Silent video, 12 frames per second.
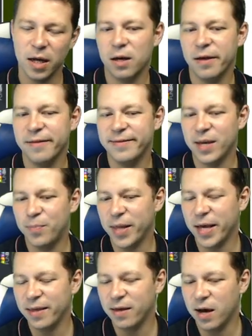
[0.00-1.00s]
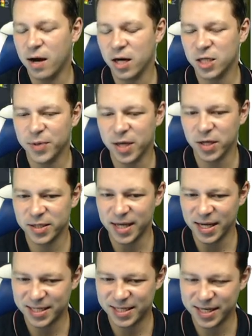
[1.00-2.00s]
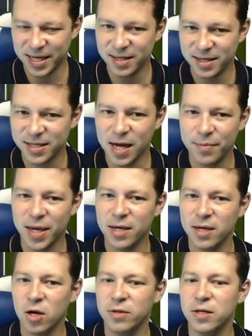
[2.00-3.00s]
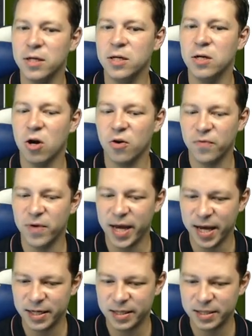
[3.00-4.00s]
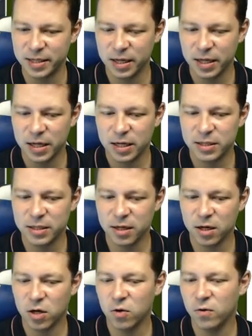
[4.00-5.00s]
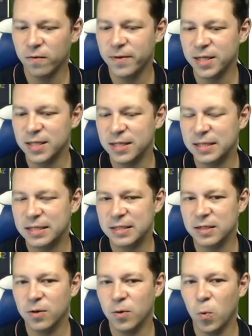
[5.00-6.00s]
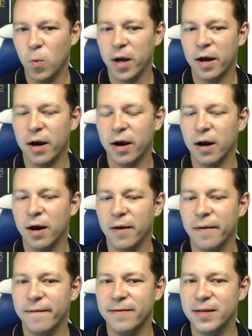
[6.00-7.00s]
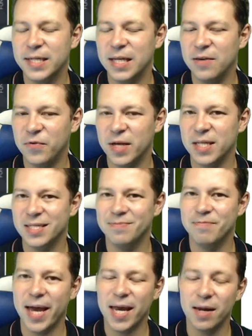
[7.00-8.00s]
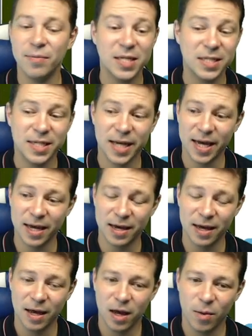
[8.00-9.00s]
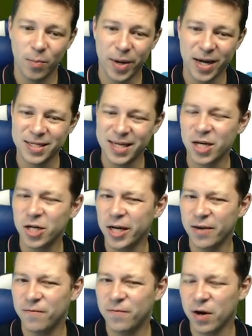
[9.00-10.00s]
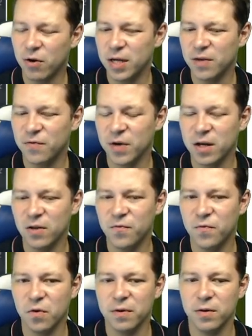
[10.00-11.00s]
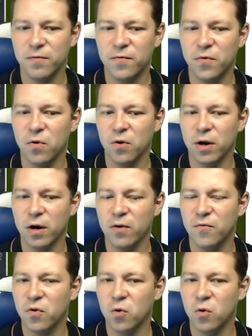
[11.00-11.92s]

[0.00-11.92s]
They play the hearts because they see the dummy, not the north hand. So this is where the defense made a mistake, but it's actually very difficult for